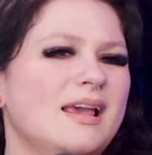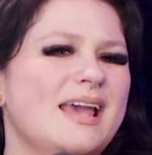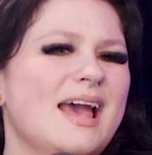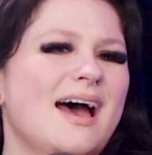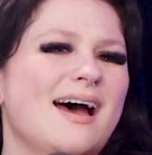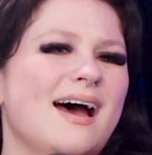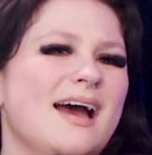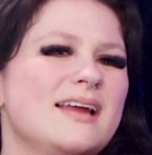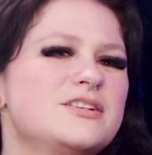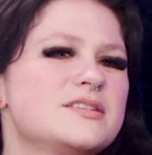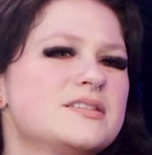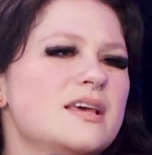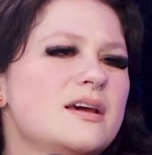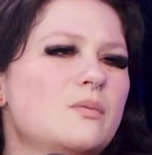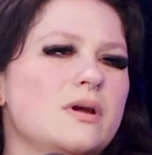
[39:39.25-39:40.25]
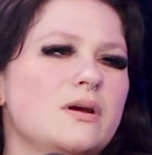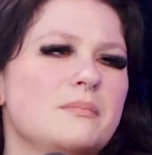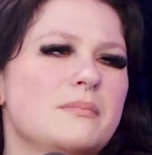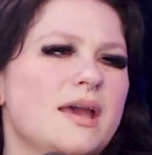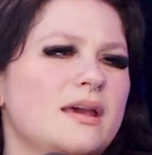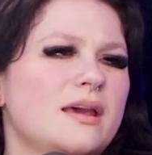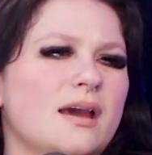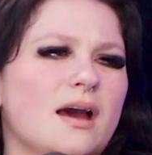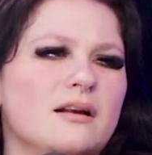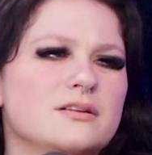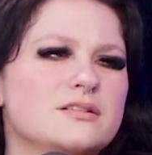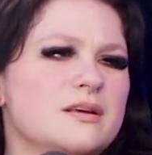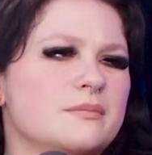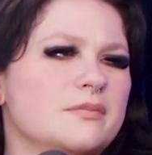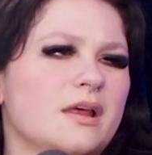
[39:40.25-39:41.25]
Yeah, I just think we were making out or
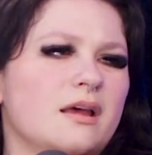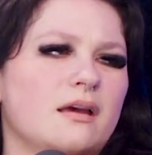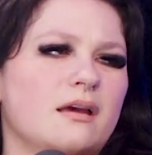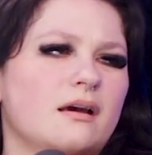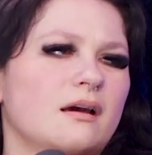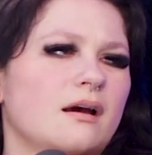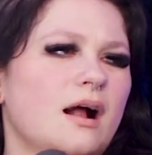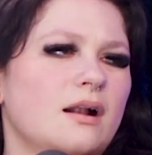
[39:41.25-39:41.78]
something.